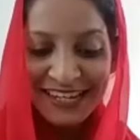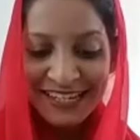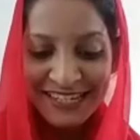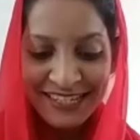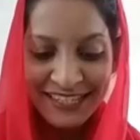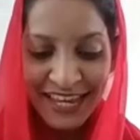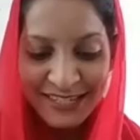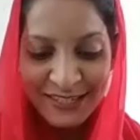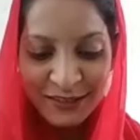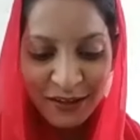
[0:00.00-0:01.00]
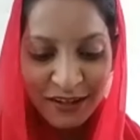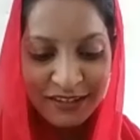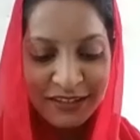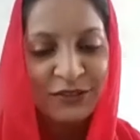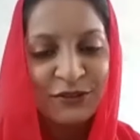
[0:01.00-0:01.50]
So thanks a
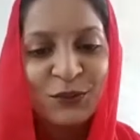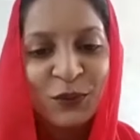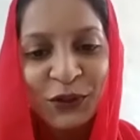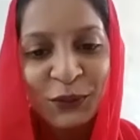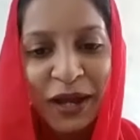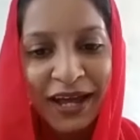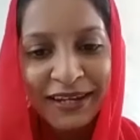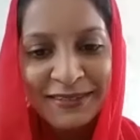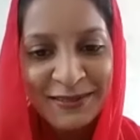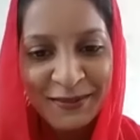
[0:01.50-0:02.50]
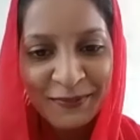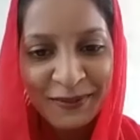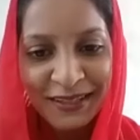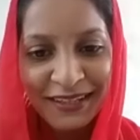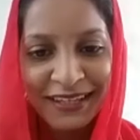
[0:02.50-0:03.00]
lot. Do you want to add in something
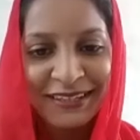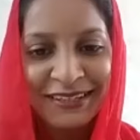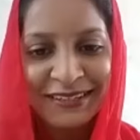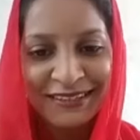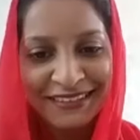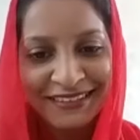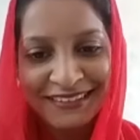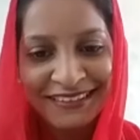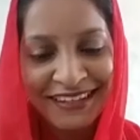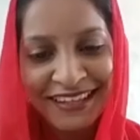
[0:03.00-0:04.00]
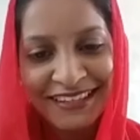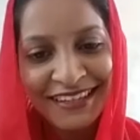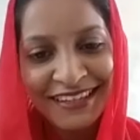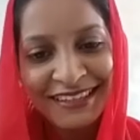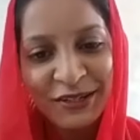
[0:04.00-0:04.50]
like anything
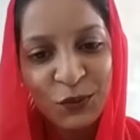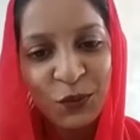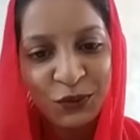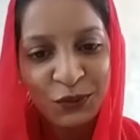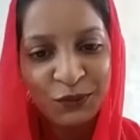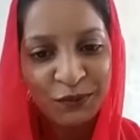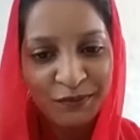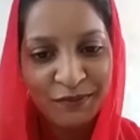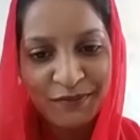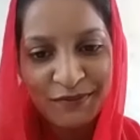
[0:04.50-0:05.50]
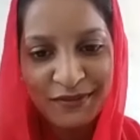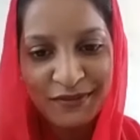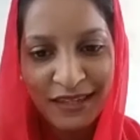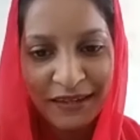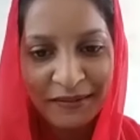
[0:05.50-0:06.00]
that you want to
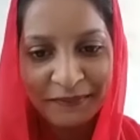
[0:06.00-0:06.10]
say?